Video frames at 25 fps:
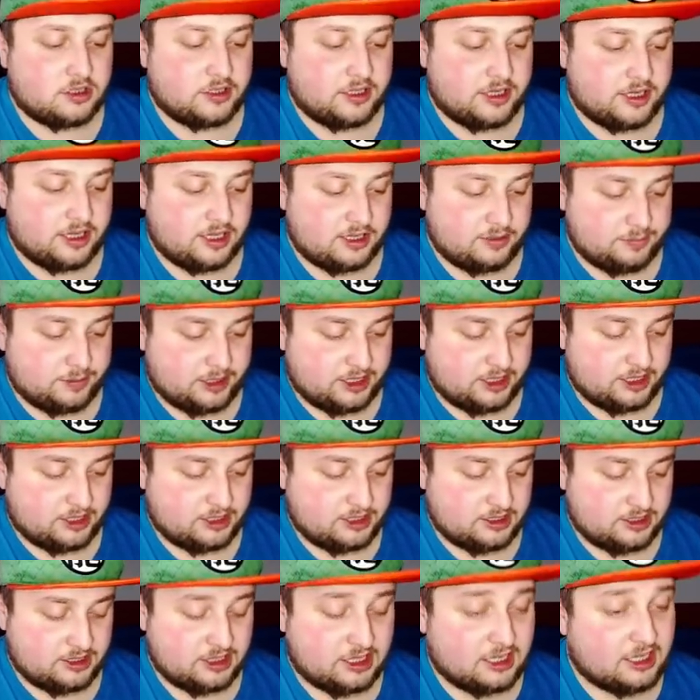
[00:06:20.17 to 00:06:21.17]
Next
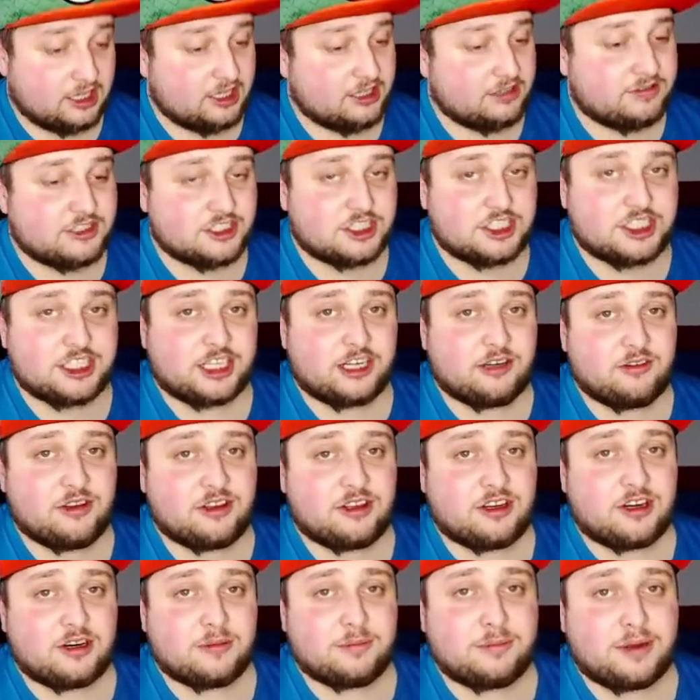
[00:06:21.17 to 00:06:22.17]
pack. I'll leave the
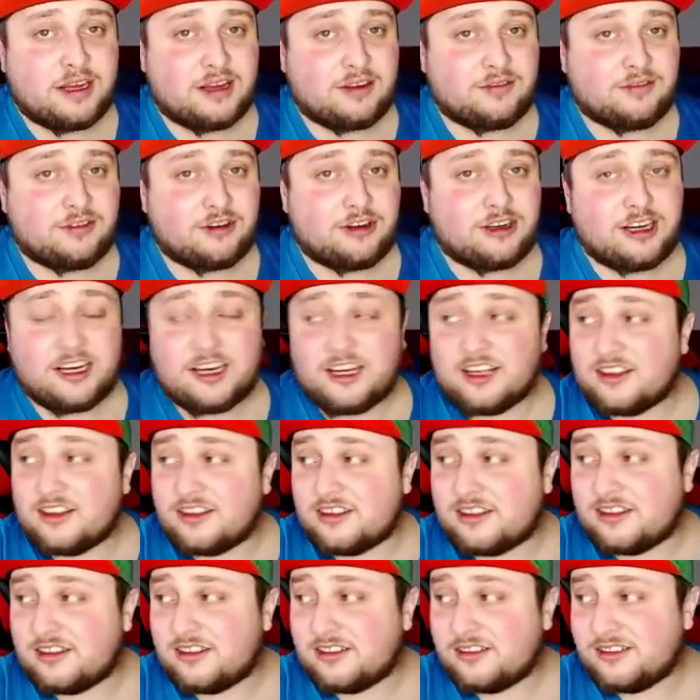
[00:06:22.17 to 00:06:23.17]
Charizard pack for
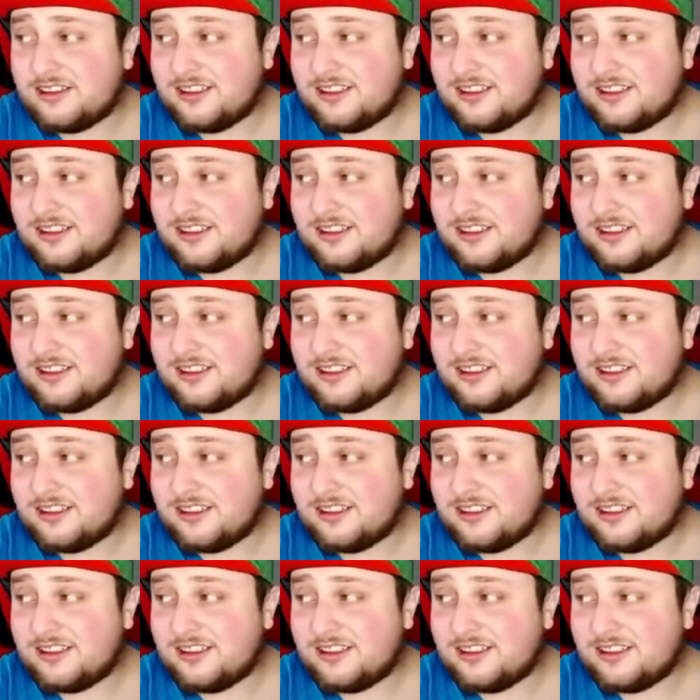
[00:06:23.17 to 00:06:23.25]
last.